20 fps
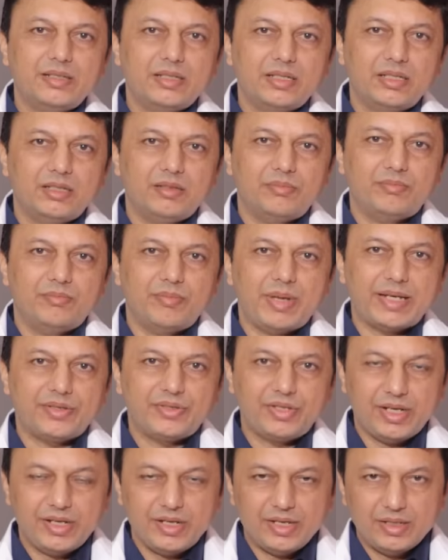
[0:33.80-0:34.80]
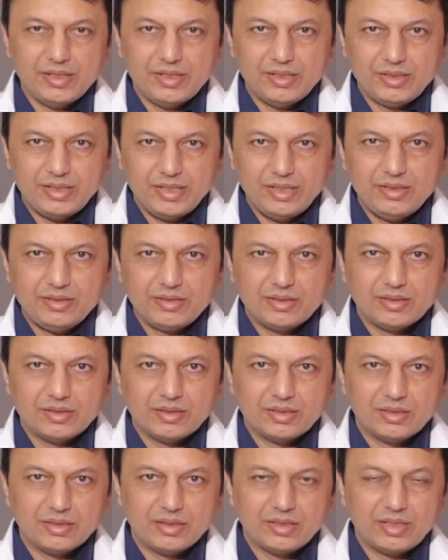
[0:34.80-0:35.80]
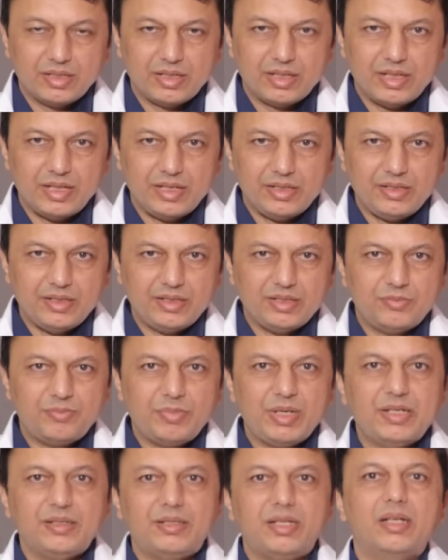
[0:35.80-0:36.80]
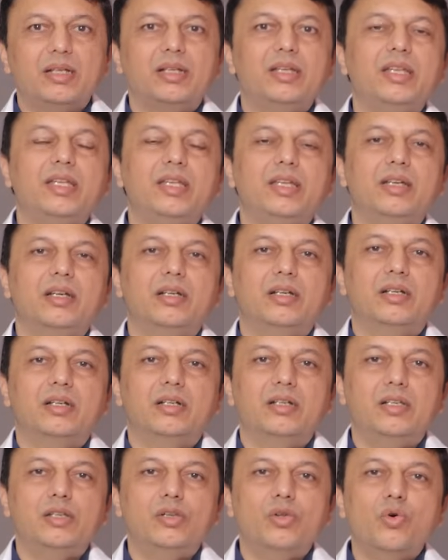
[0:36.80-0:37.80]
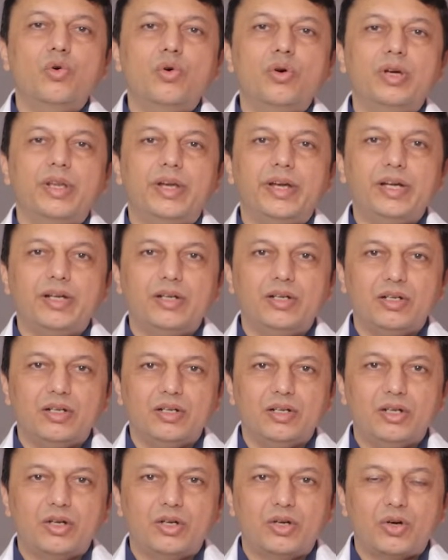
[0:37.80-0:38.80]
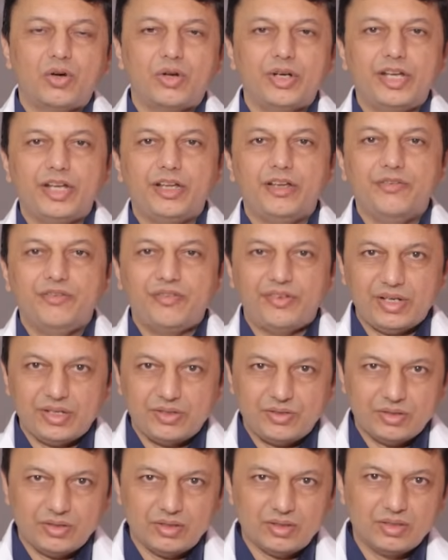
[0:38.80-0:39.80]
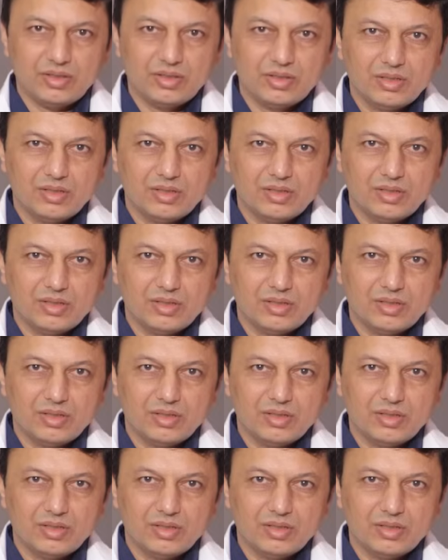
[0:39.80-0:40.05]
is a bacterial disease. It is basically a low-grade chronic infection